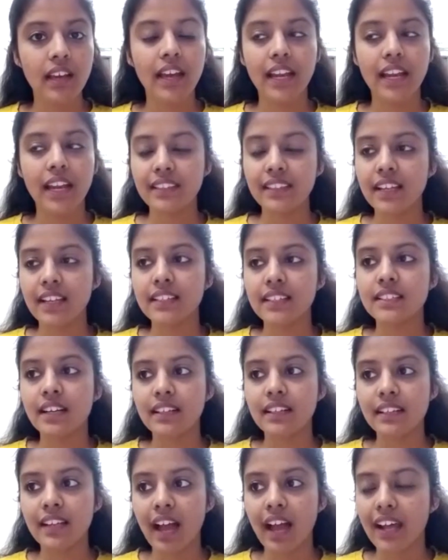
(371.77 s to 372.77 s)
and there is
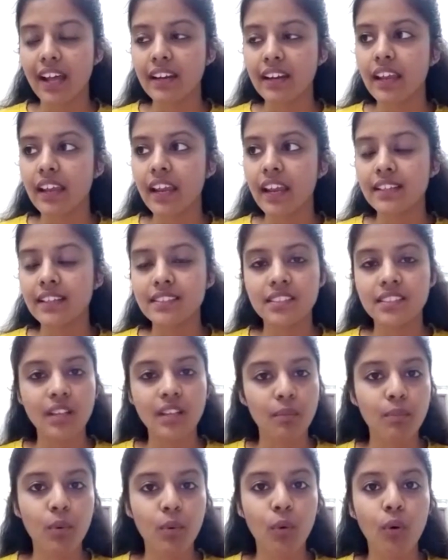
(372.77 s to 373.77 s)
a target,
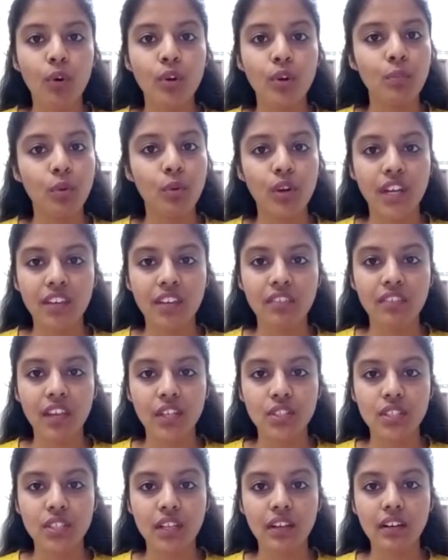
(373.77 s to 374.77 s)
support,
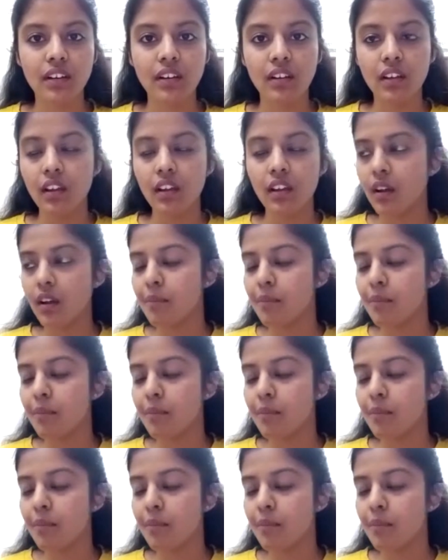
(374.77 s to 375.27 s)
motivation,